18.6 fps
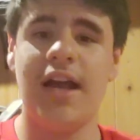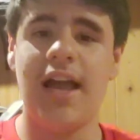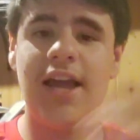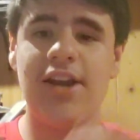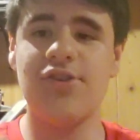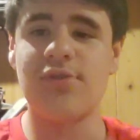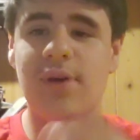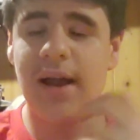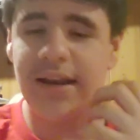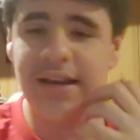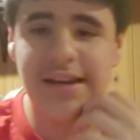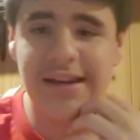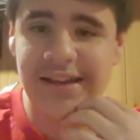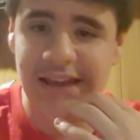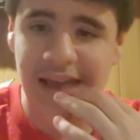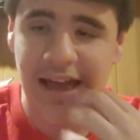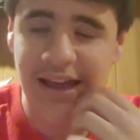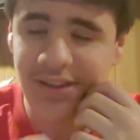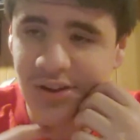and tried to
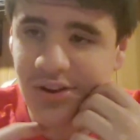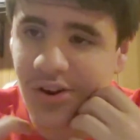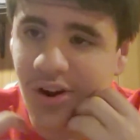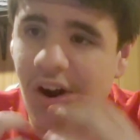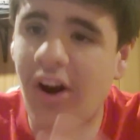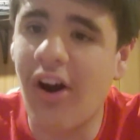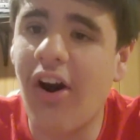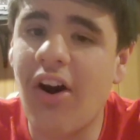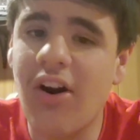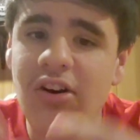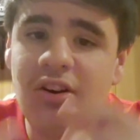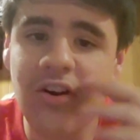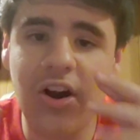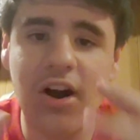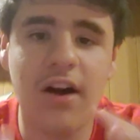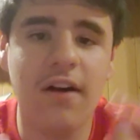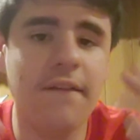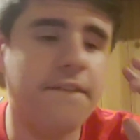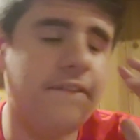gather all
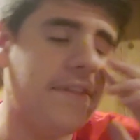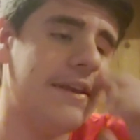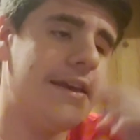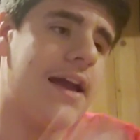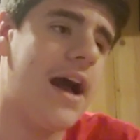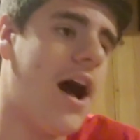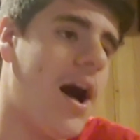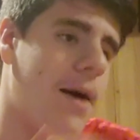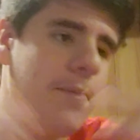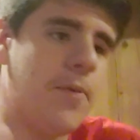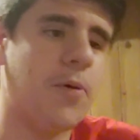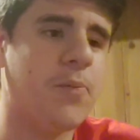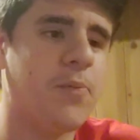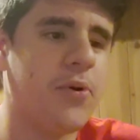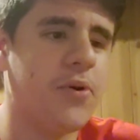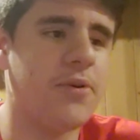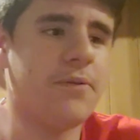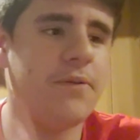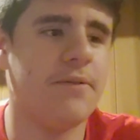of the comic
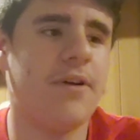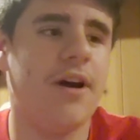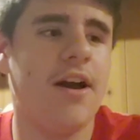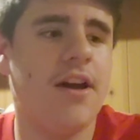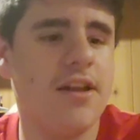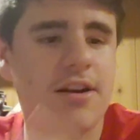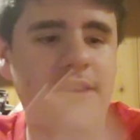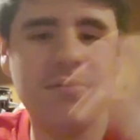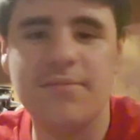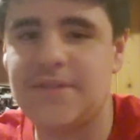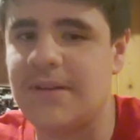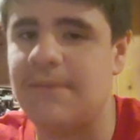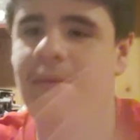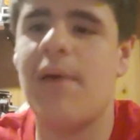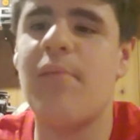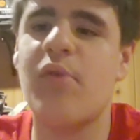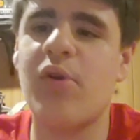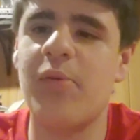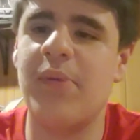book items and
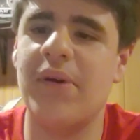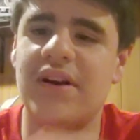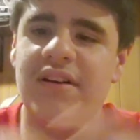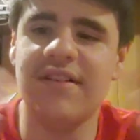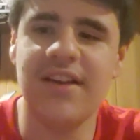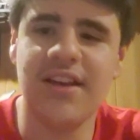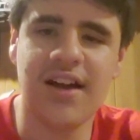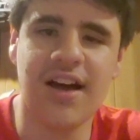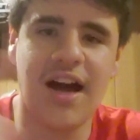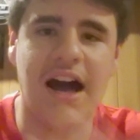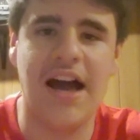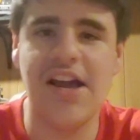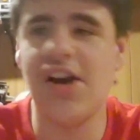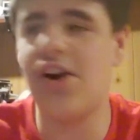memorabilia I